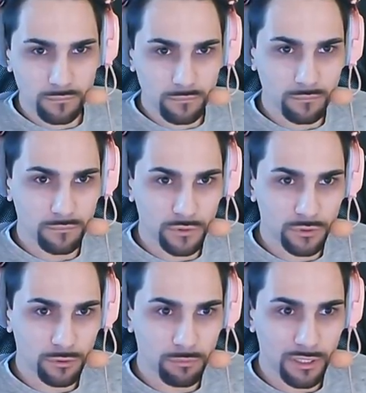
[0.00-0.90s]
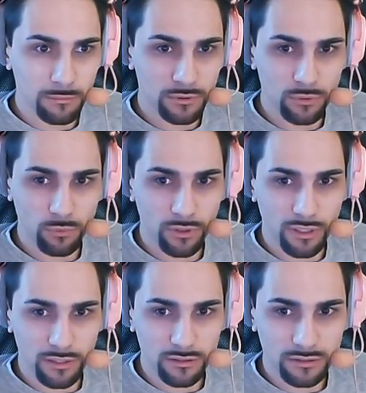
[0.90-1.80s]
you should be able to work
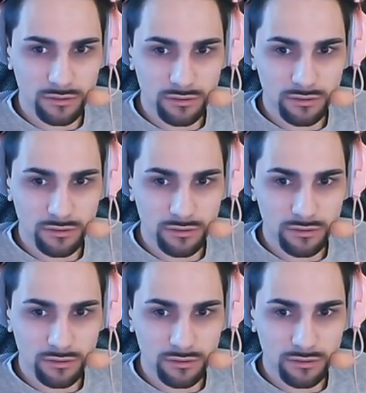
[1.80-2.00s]
like this.